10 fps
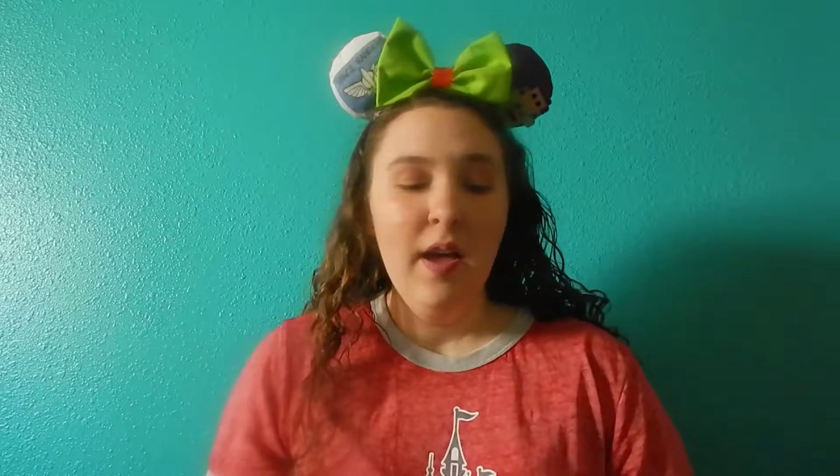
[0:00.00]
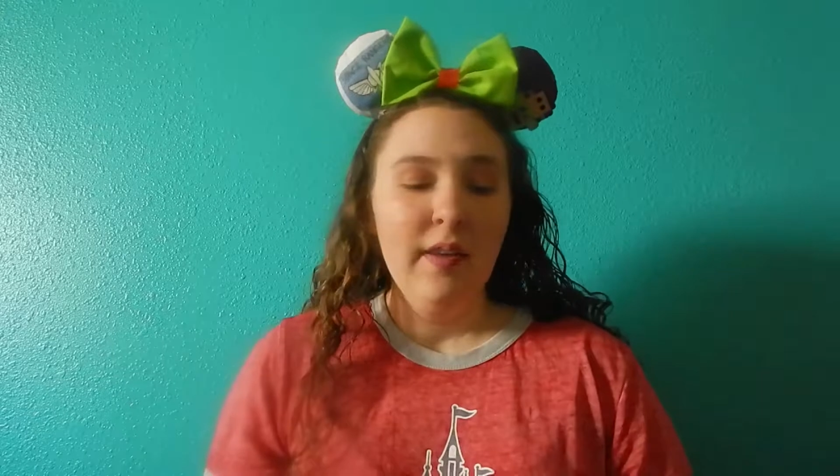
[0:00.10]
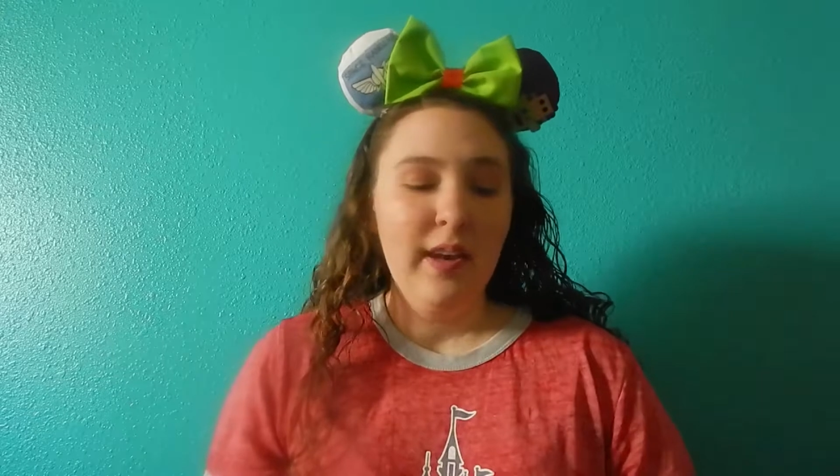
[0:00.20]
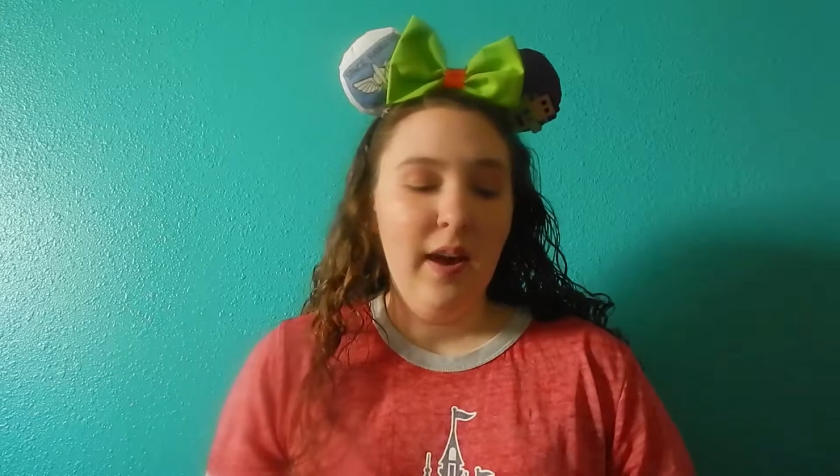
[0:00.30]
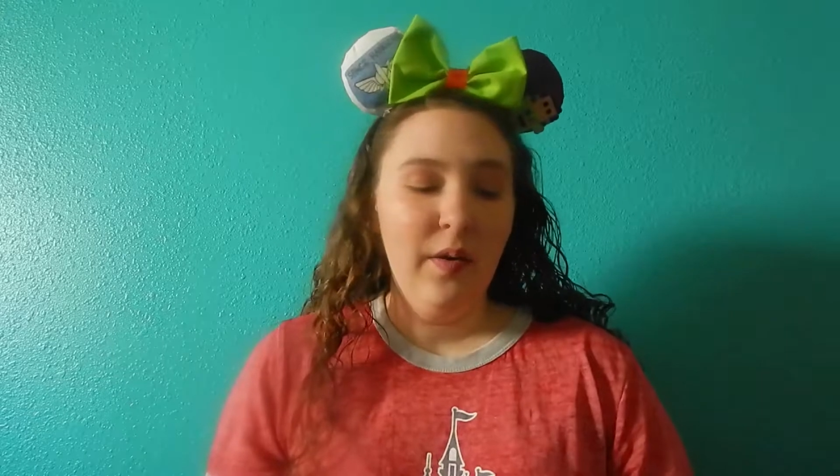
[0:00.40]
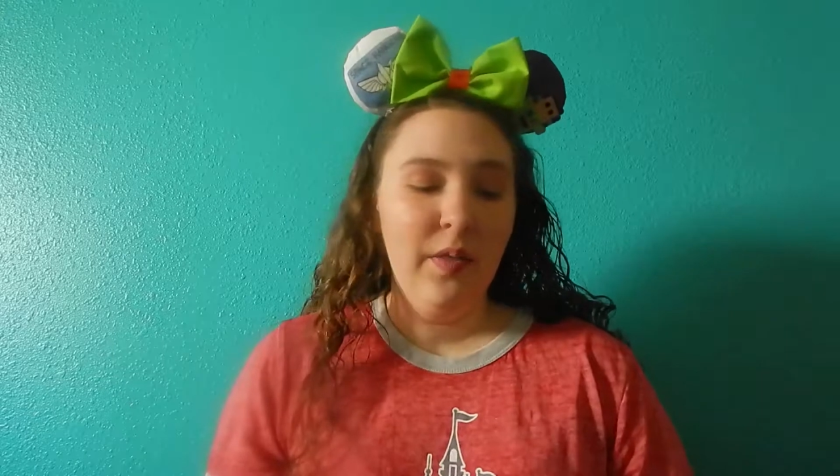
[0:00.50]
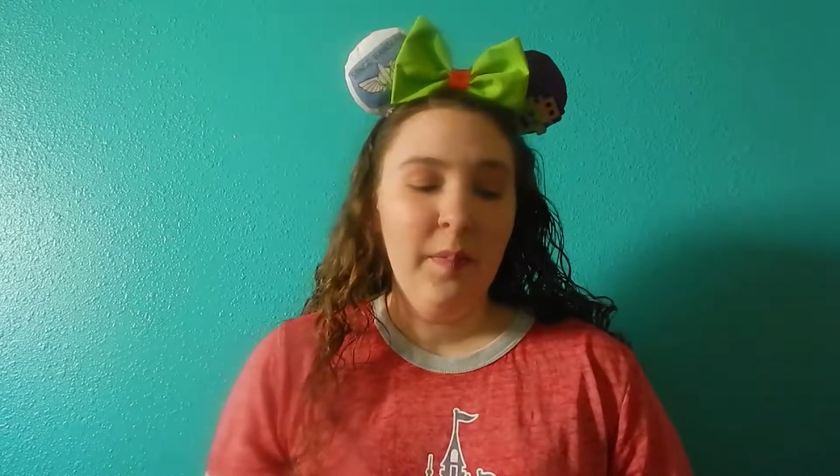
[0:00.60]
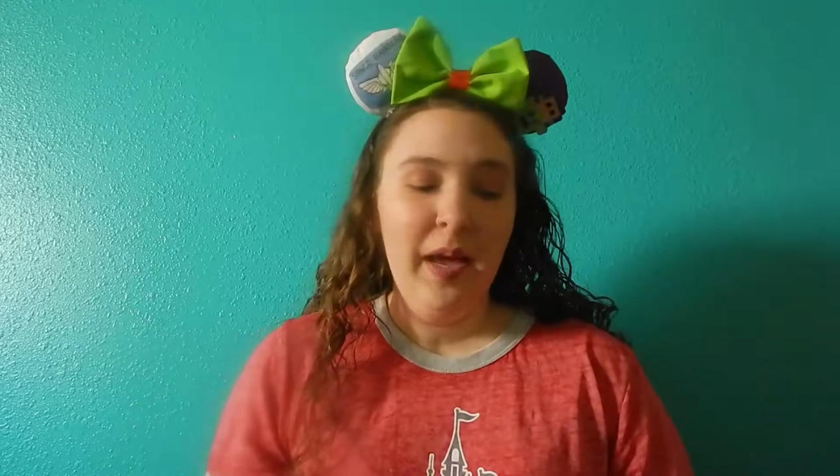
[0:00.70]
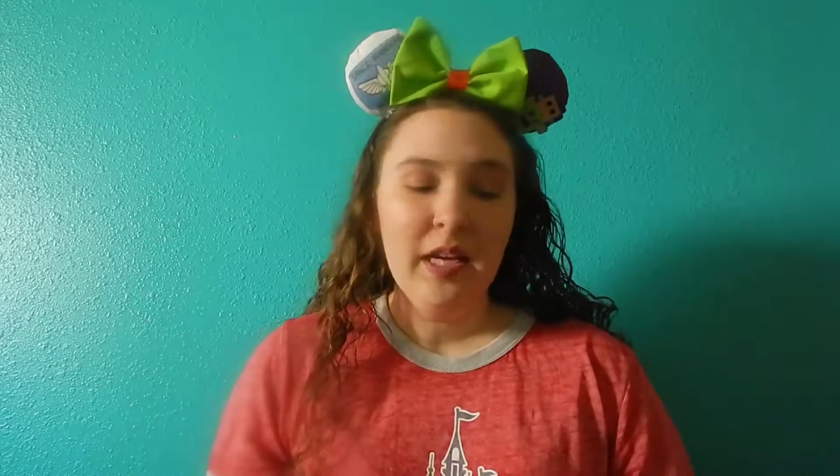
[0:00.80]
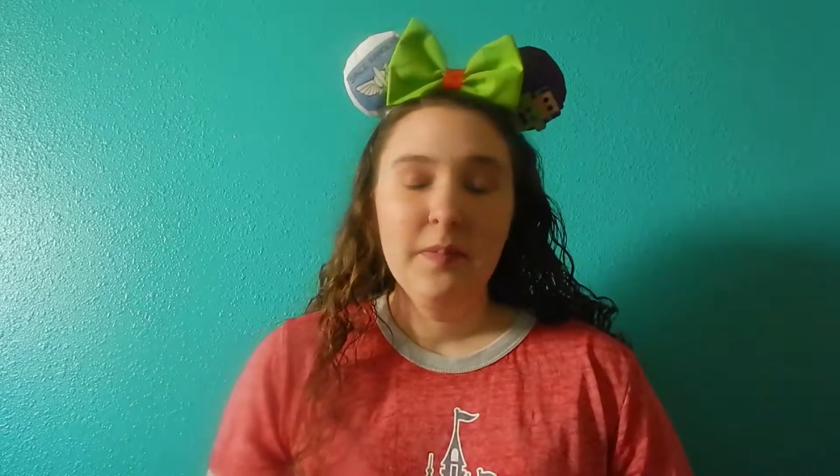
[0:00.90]
Now, the
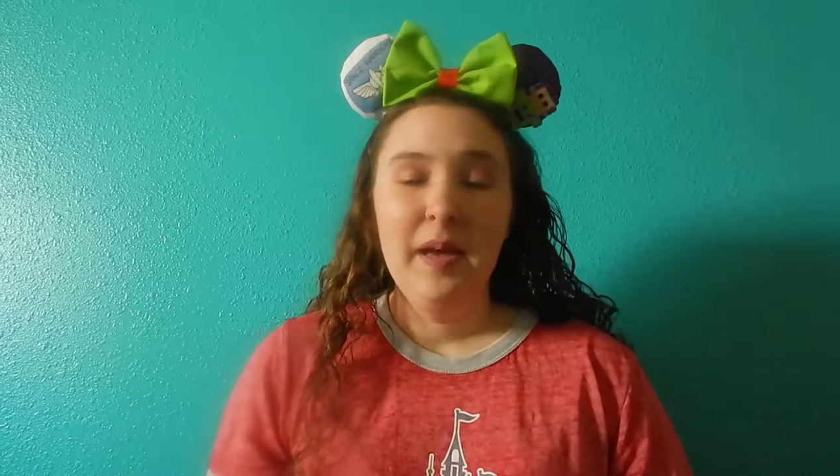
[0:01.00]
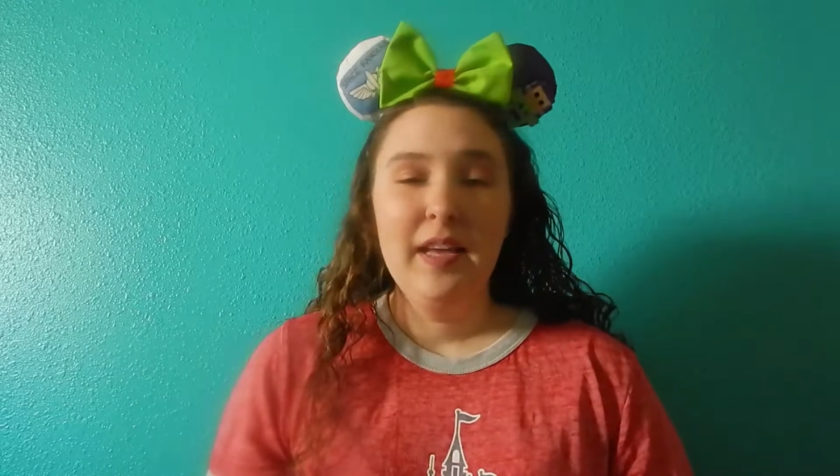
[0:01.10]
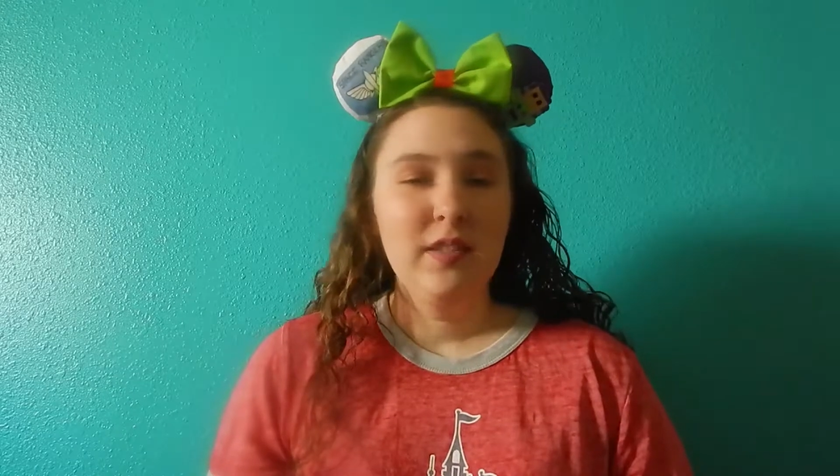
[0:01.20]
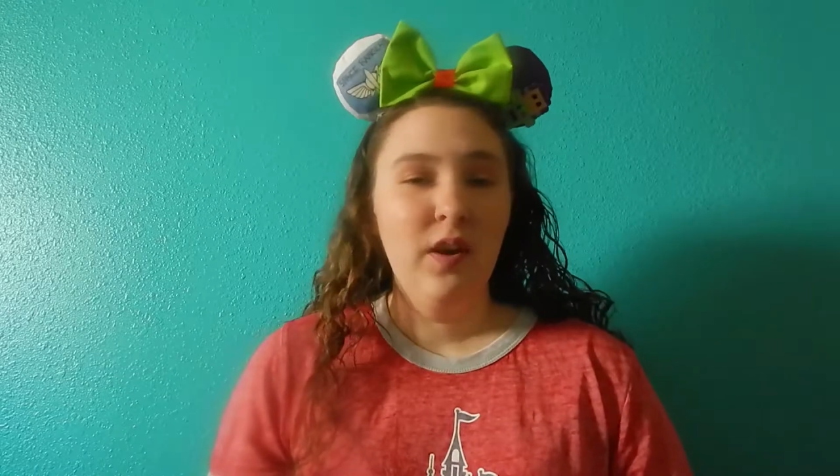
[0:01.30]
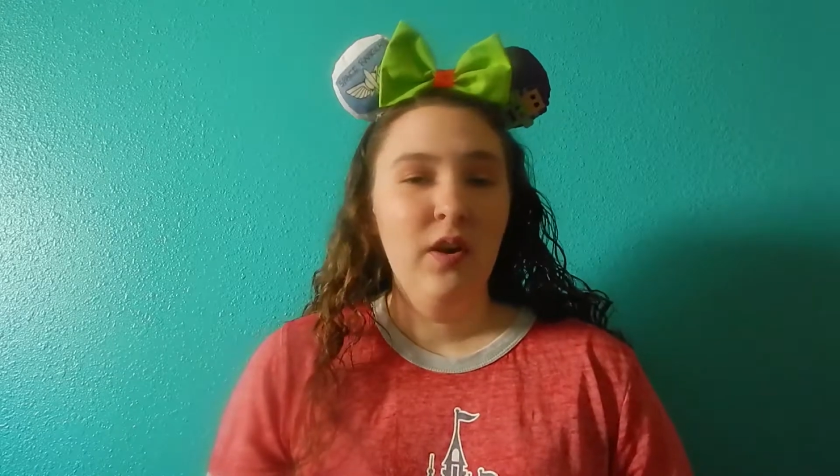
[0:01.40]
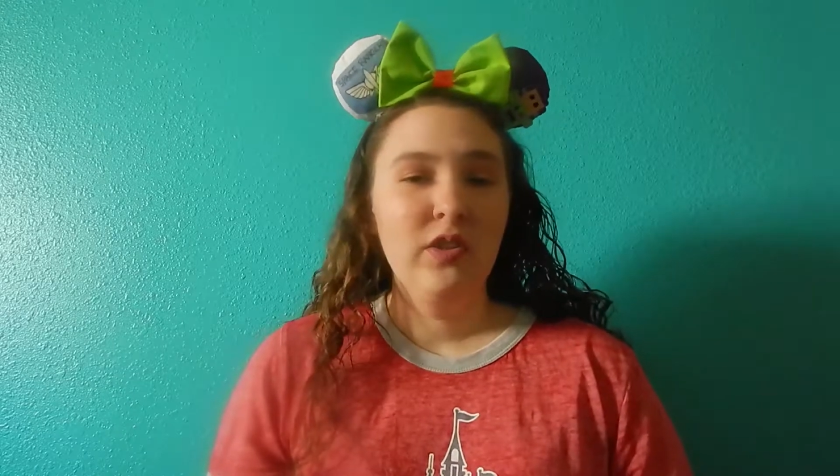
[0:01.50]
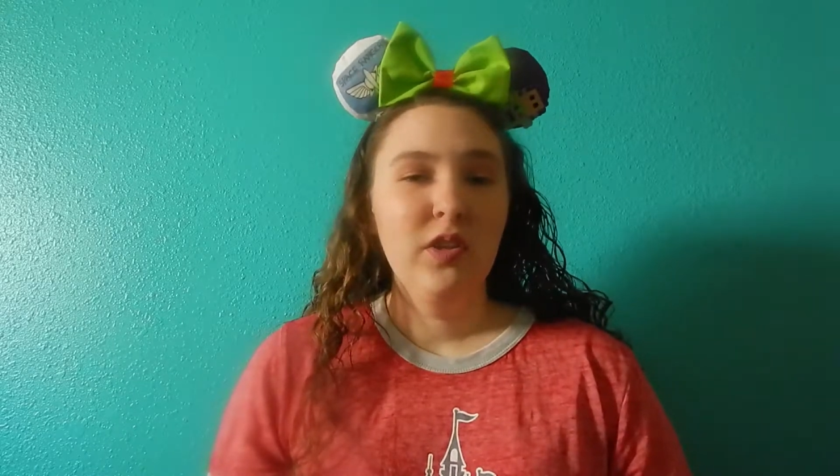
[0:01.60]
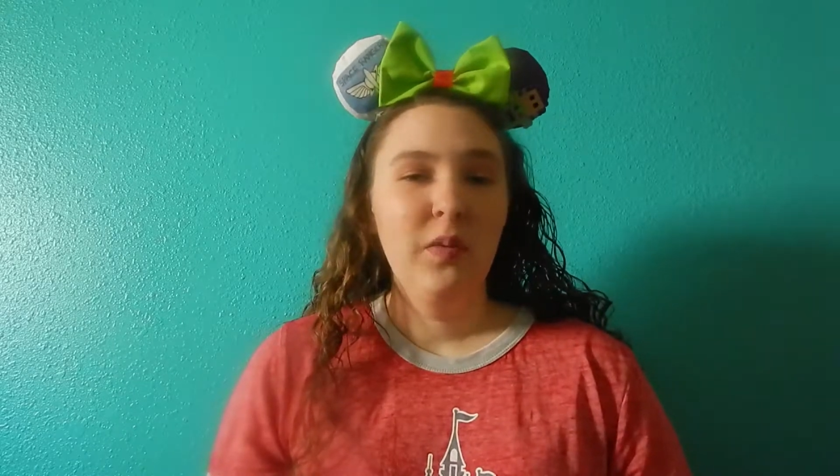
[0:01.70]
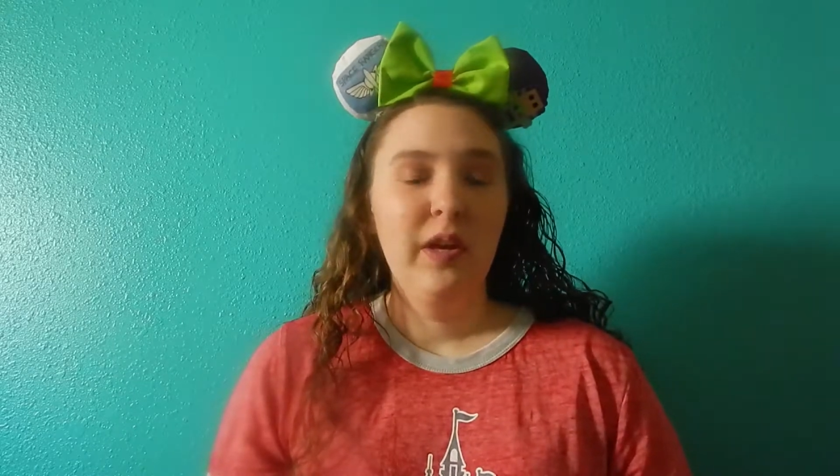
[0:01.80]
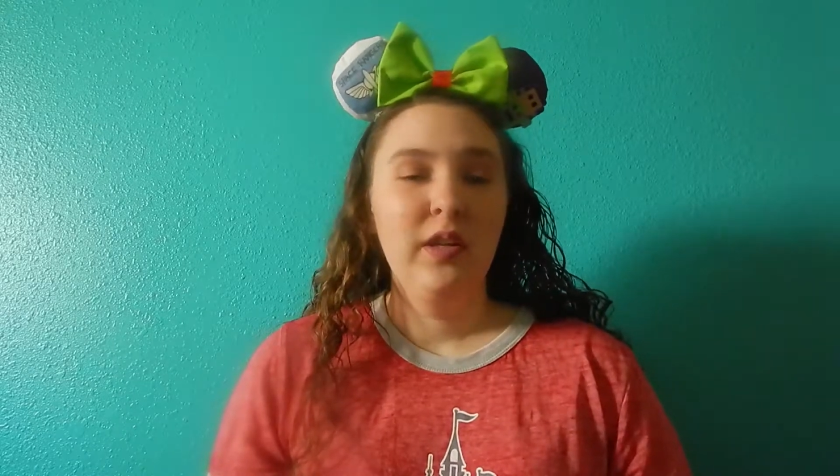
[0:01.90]
Max Pass
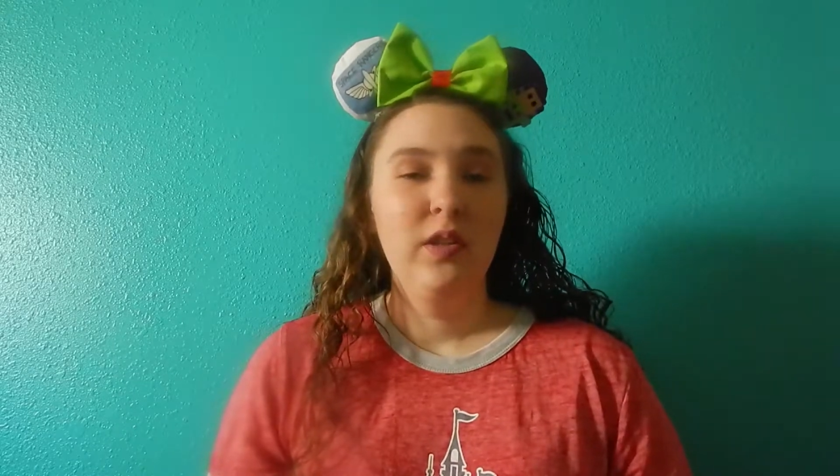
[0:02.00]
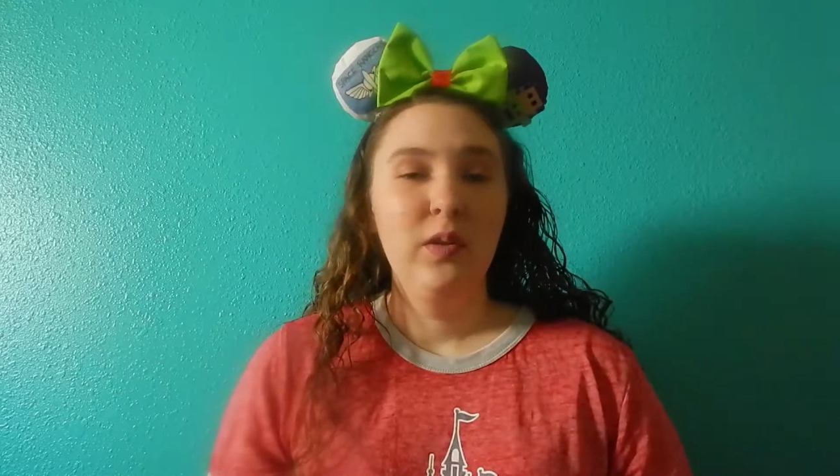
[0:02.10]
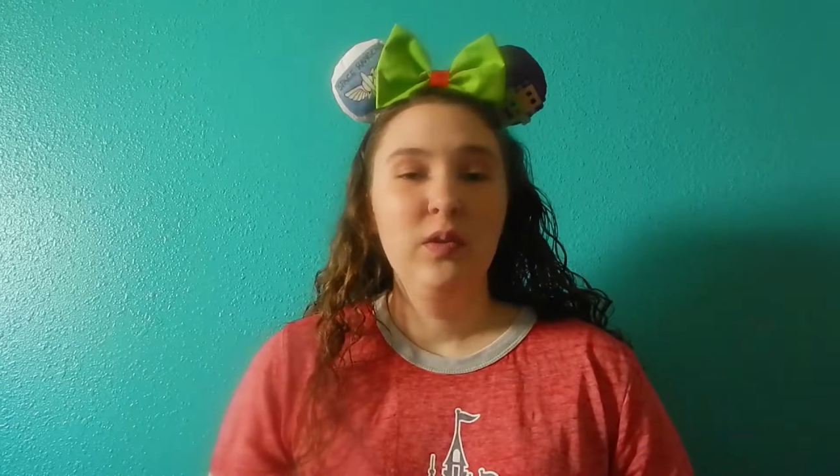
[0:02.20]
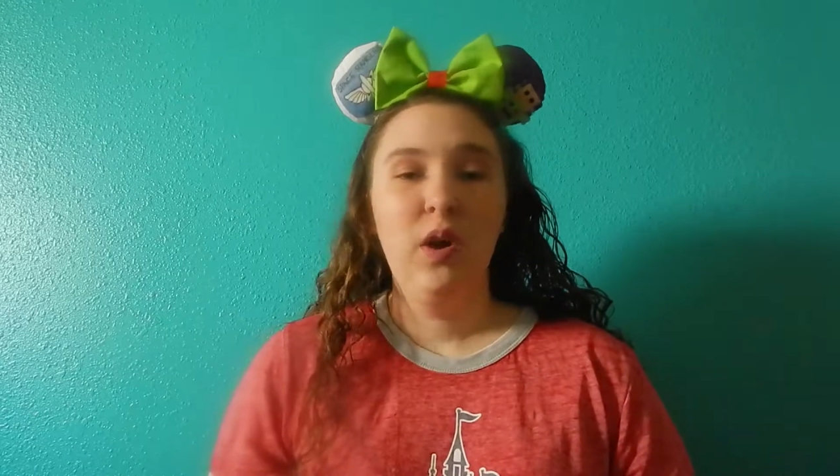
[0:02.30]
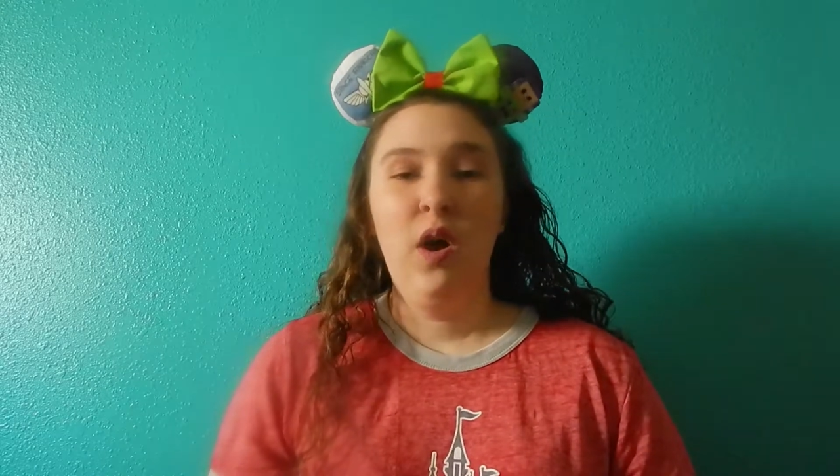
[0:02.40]
also includes